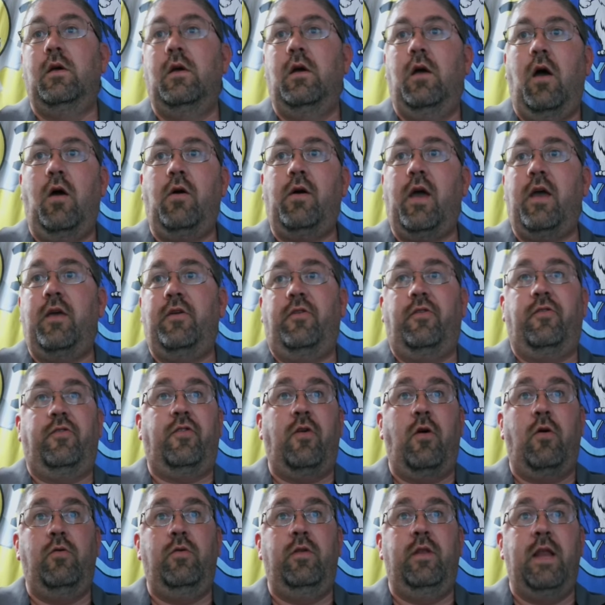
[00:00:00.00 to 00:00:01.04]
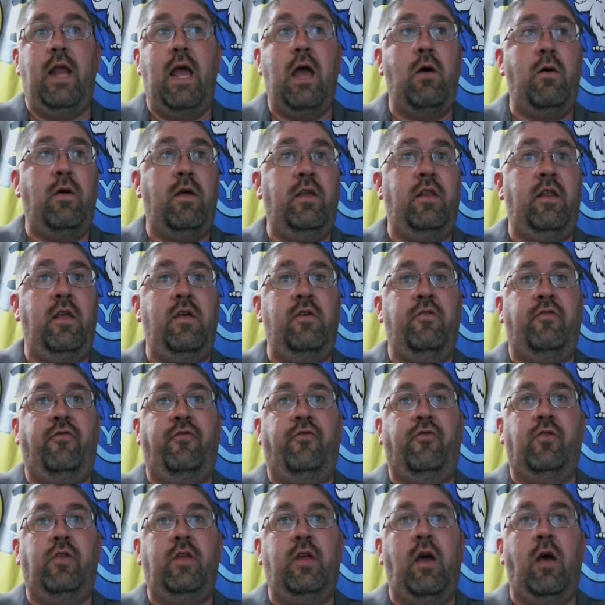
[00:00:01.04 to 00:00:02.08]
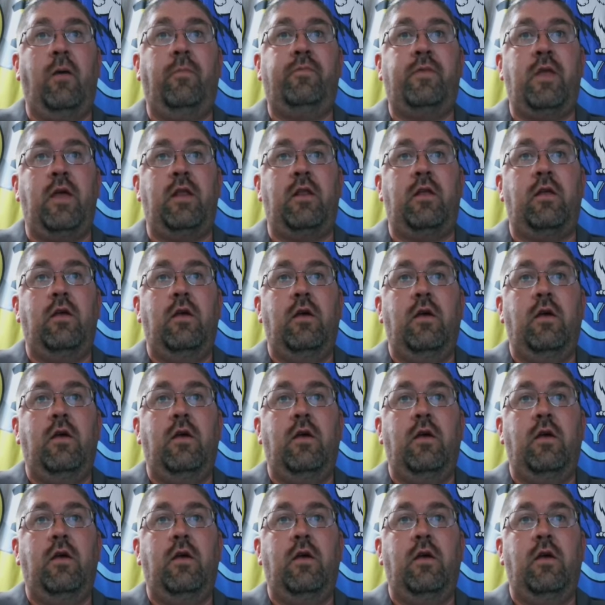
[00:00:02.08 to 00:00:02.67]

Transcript: Okay, so now it is fully updated.